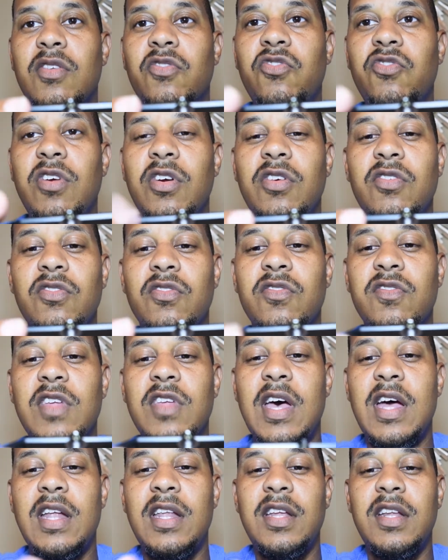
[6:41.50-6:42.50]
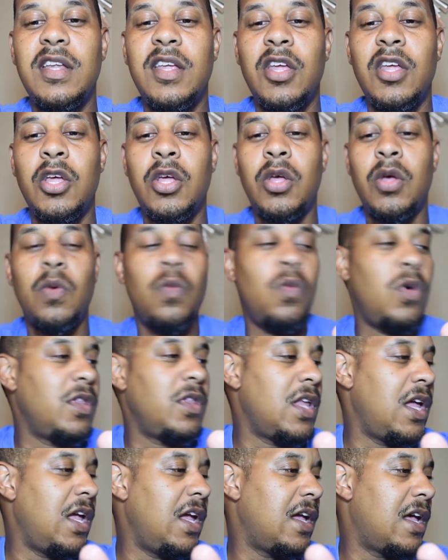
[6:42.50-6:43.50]
Triggers are solid. One
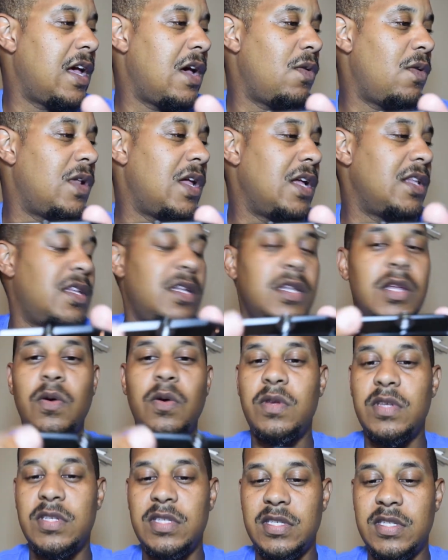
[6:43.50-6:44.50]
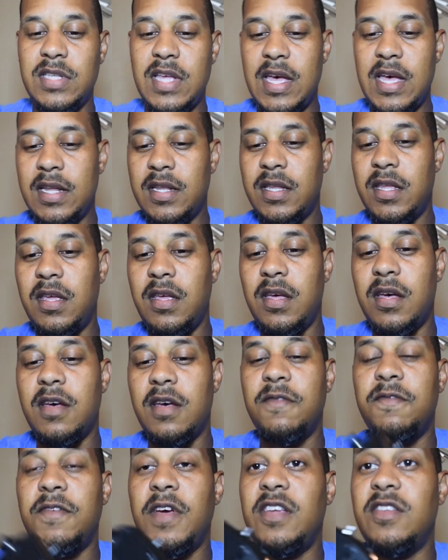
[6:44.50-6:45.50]
thing I would like to notice is that
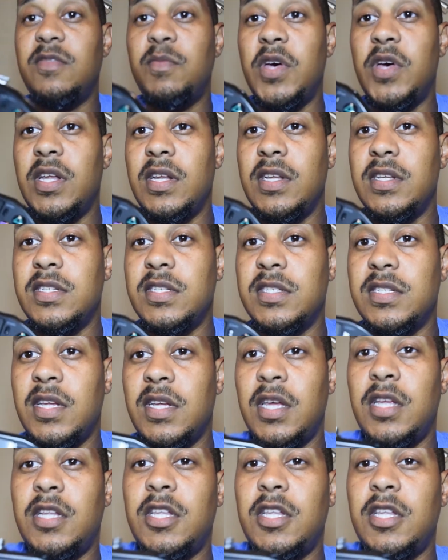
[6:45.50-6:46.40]
the face buttons,